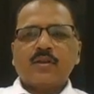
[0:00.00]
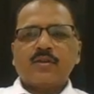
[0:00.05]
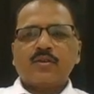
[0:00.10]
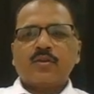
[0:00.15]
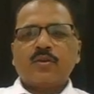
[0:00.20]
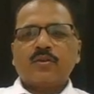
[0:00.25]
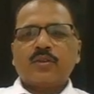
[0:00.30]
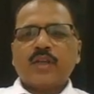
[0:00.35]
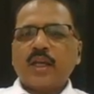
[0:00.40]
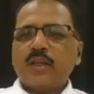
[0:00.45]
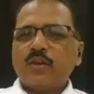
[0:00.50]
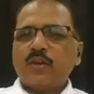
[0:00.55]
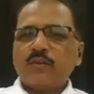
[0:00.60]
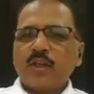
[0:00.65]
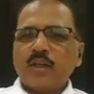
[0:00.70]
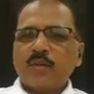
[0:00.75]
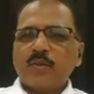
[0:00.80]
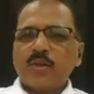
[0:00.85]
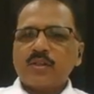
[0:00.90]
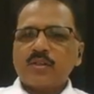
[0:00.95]
So thank you
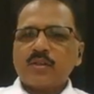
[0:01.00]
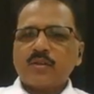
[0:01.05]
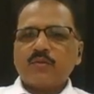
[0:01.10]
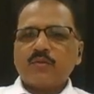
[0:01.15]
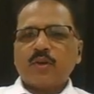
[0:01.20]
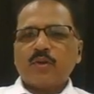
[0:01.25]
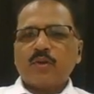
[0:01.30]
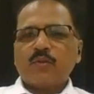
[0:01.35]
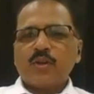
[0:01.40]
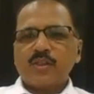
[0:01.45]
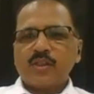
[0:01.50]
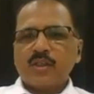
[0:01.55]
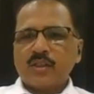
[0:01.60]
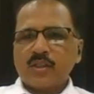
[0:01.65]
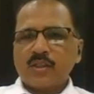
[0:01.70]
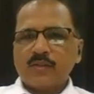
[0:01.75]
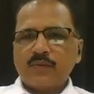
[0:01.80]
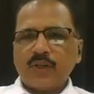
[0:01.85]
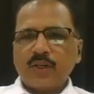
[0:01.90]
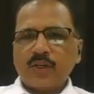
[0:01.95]
very much for watching
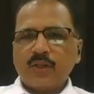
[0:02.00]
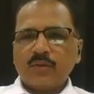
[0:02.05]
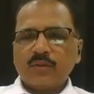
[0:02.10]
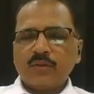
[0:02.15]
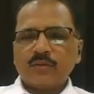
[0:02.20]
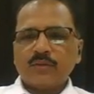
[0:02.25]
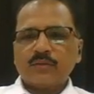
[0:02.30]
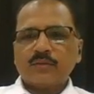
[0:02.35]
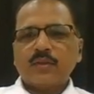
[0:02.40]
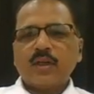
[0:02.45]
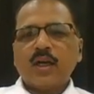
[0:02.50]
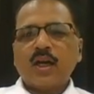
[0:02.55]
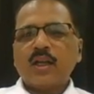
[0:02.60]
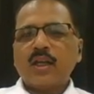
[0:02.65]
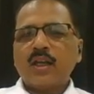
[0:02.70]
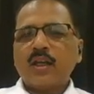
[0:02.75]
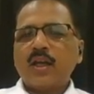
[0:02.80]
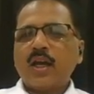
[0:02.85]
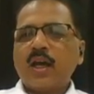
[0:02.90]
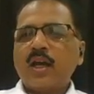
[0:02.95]
this video.
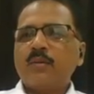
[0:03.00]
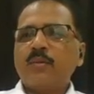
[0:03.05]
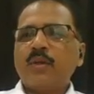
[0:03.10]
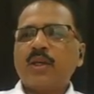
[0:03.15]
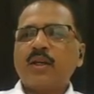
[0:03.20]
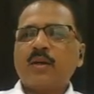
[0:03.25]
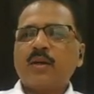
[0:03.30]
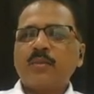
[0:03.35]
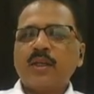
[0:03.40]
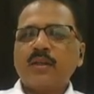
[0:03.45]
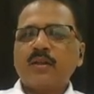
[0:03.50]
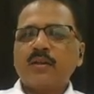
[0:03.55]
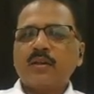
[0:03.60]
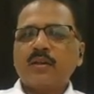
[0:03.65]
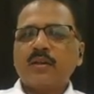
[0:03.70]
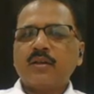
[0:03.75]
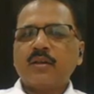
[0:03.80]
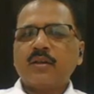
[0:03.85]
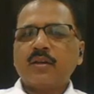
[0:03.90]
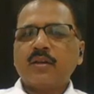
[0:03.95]
Again, I'll be coming
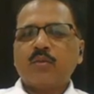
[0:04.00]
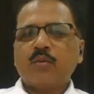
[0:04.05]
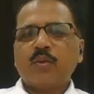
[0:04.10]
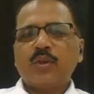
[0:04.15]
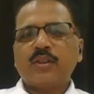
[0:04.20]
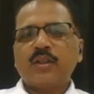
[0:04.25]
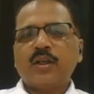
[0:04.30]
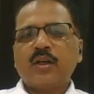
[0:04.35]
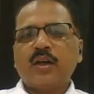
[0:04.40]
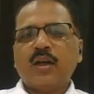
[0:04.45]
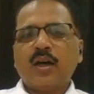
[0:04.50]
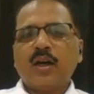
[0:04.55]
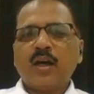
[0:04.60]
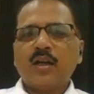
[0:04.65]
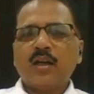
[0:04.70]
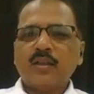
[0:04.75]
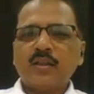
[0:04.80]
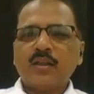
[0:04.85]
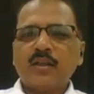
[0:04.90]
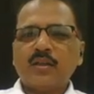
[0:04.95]
with
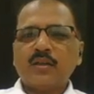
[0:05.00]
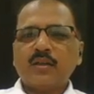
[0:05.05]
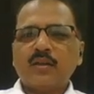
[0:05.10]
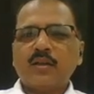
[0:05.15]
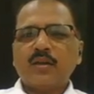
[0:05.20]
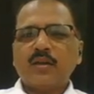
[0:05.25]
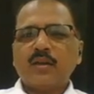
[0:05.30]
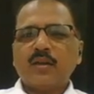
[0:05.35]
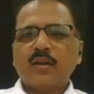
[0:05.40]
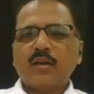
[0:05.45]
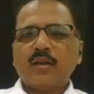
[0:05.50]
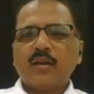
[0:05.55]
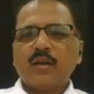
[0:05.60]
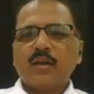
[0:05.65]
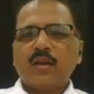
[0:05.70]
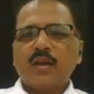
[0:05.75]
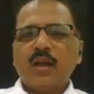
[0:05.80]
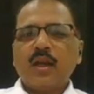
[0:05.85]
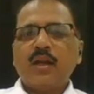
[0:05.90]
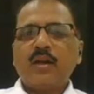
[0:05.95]
another
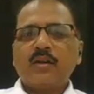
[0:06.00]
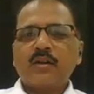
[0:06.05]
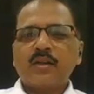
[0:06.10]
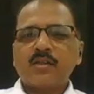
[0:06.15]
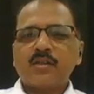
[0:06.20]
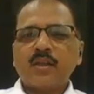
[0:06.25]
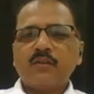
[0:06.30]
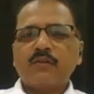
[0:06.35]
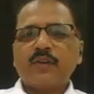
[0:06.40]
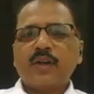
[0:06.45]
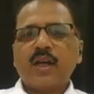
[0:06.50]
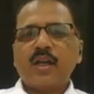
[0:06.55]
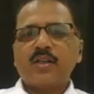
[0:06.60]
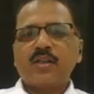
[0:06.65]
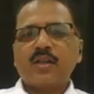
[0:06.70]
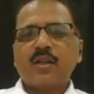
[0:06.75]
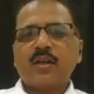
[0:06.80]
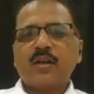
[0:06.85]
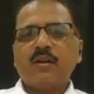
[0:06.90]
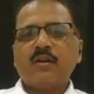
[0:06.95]
interesting
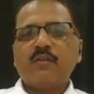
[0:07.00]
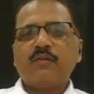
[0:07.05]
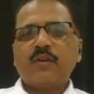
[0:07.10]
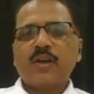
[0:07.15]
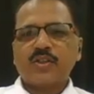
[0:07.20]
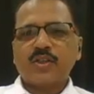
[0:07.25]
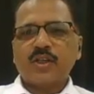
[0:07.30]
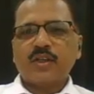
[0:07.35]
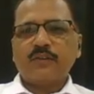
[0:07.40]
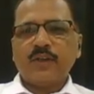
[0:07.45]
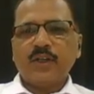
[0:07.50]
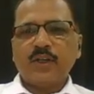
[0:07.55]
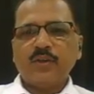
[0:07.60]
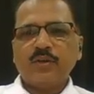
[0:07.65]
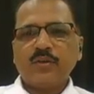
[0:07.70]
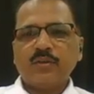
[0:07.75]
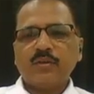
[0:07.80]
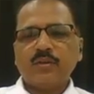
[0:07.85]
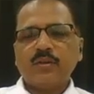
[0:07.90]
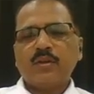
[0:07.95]
financial function
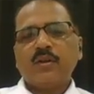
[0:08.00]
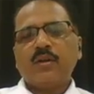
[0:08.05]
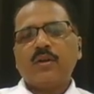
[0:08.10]
video